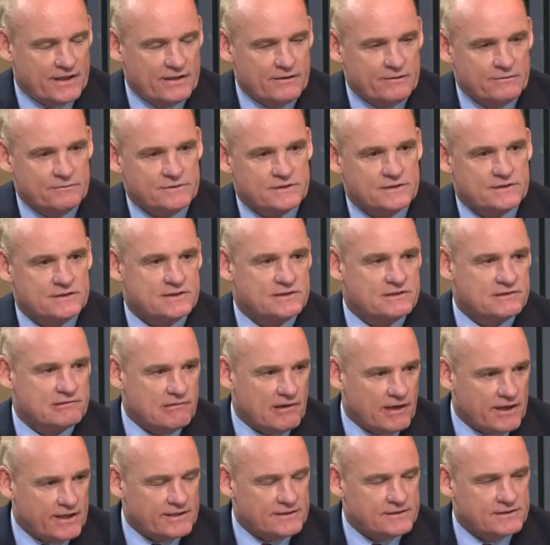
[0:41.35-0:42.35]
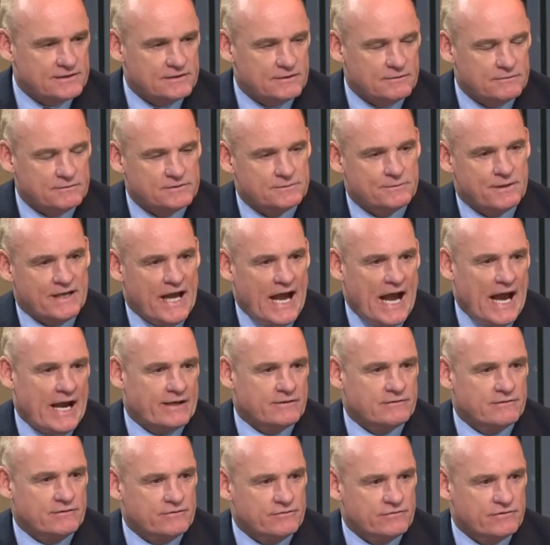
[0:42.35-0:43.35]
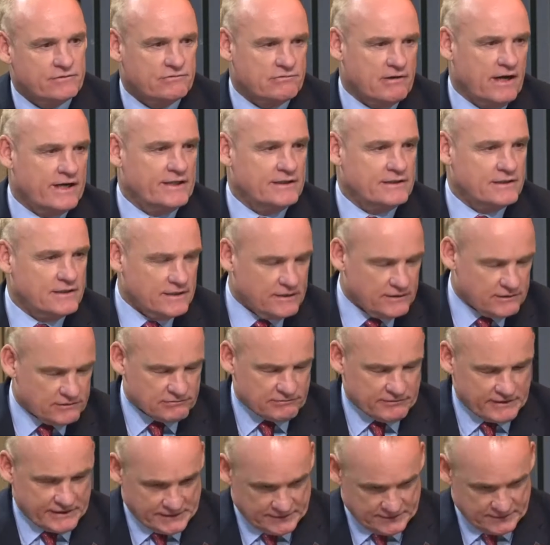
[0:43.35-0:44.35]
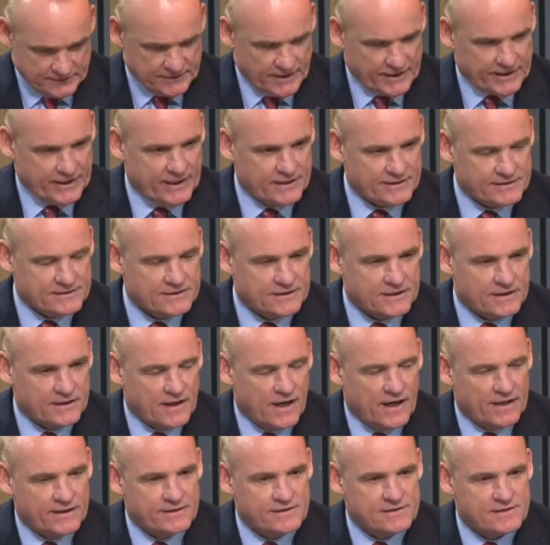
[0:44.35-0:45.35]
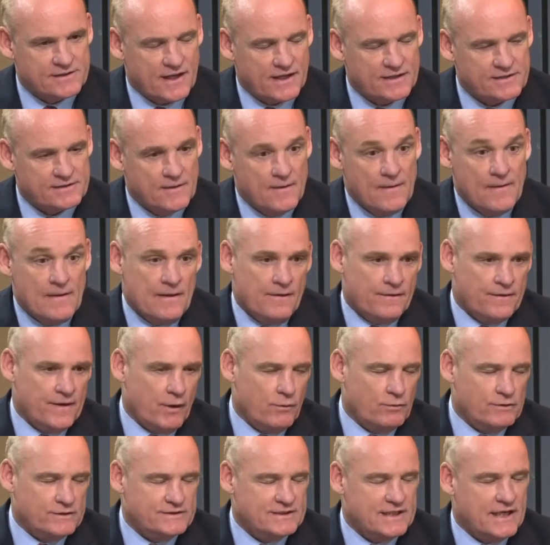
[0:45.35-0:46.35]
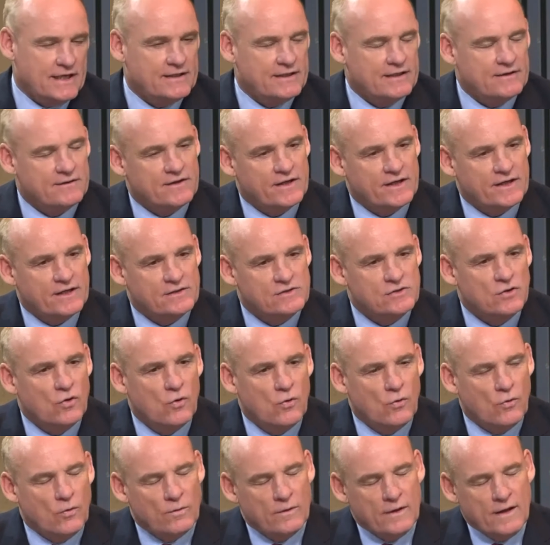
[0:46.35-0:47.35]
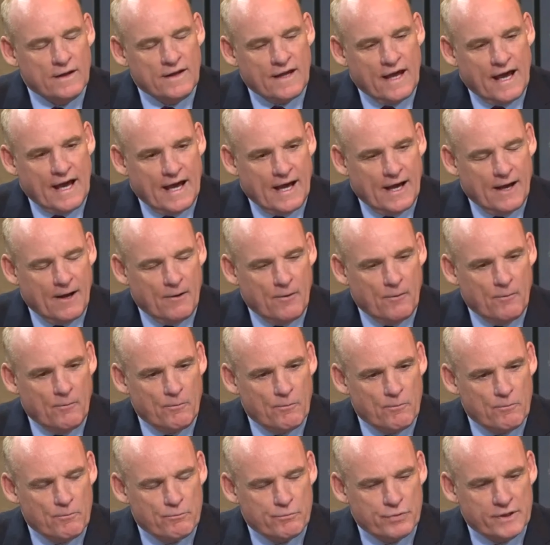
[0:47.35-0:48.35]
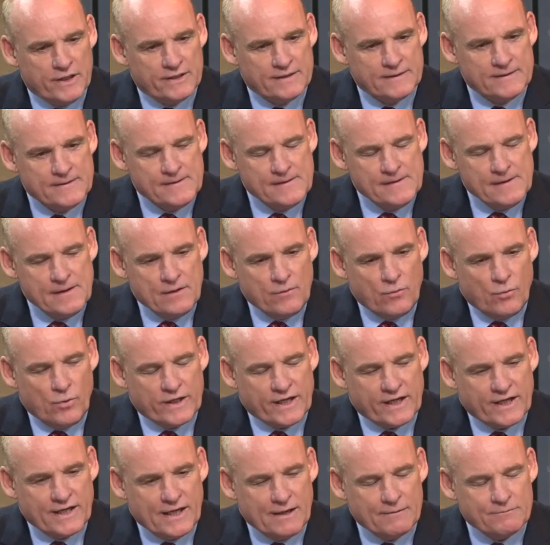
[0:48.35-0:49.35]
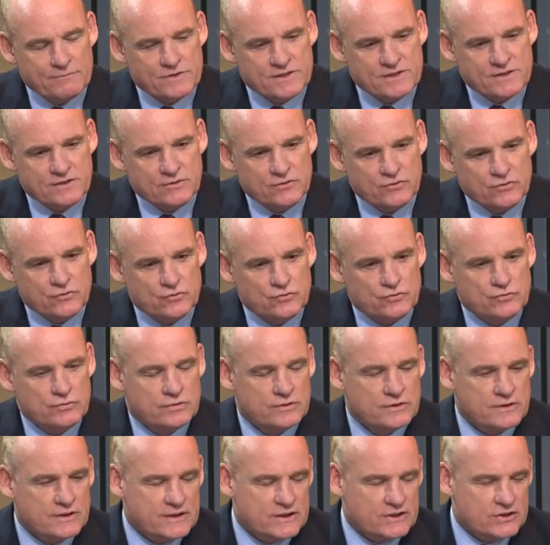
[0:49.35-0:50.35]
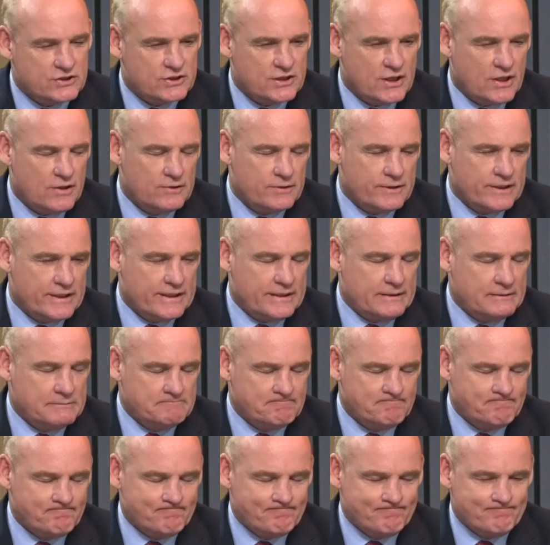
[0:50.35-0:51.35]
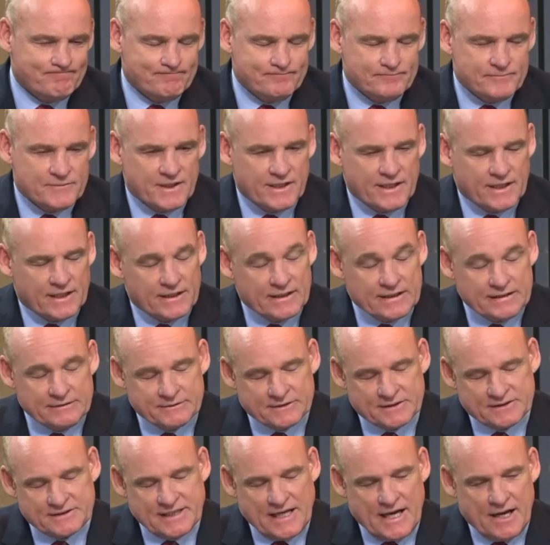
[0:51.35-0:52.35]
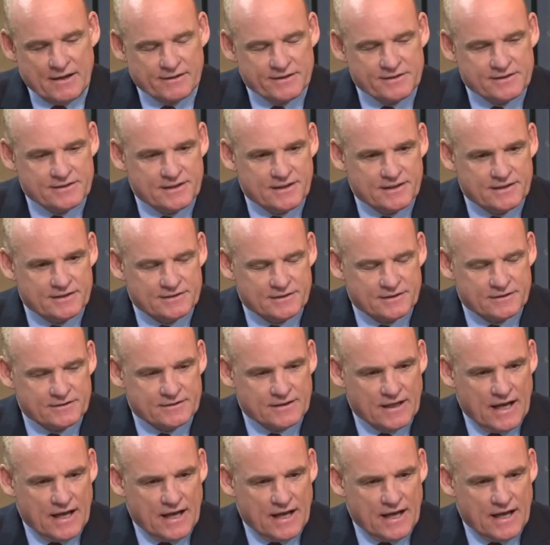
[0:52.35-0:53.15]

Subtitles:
It was a disgrace. It was an act of treason against the United States. No one said anything at all. But when it comes to Khashoggi, you know, he was a Saudi citizen.